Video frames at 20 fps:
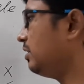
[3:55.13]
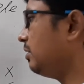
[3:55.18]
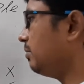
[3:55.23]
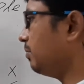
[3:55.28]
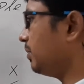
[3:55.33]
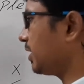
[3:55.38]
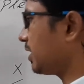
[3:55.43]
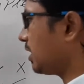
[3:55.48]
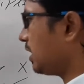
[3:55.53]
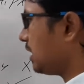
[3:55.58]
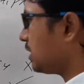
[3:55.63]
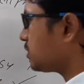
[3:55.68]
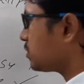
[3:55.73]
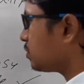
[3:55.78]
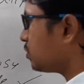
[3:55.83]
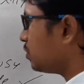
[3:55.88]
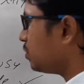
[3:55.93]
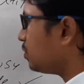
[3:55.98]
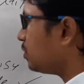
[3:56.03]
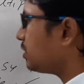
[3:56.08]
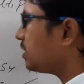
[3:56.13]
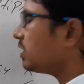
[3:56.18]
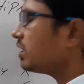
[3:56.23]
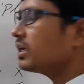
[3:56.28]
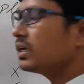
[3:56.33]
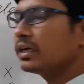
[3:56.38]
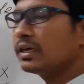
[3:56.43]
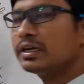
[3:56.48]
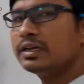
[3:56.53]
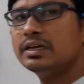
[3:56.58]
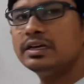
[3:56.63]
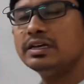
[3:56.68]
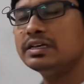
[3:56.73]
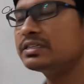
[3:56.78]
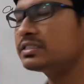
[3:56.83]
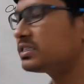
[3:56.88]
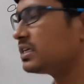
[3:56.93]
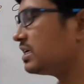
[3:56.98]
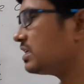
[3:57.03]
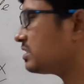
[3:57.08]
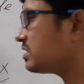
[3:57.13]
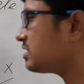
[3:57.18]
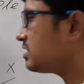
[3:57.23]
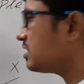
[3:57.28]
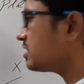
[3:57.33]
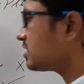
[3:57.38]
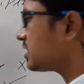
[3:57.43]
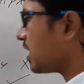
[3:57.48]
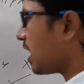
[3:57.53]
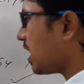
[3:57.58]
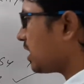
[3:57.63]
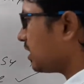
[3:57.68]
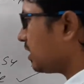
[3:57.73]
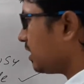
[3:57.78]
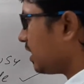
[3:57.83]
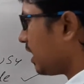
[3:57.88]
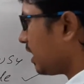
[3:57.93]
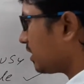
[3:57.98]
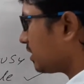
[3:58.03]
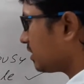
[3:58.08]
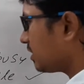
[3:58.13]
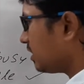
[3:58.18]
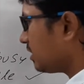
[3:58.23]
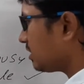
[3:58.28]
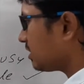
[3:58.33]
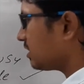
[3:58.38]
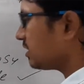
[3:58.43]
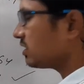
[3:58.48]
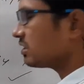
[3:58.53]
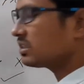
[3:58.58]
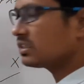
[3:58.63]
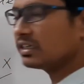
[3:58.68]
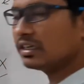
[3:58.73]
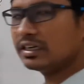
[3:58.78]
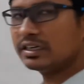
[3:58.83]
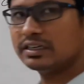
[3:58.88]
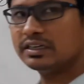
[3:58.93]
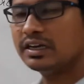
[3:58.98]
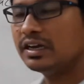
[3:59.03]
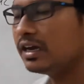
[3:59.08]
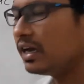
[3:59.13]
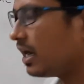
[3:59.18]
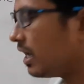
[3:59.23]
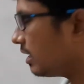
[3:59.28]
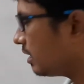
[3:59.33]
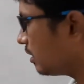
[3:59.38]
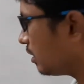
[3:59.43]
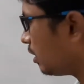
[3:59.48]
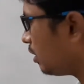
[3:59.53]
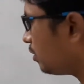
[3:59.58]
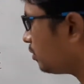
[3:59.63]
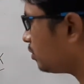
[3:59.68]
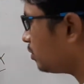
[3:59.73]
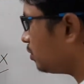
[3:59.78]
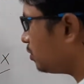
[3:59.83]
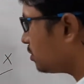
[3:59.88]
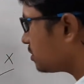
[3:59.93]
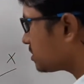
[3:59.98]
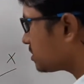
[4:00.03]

Because node A sends the channel at that instant and now node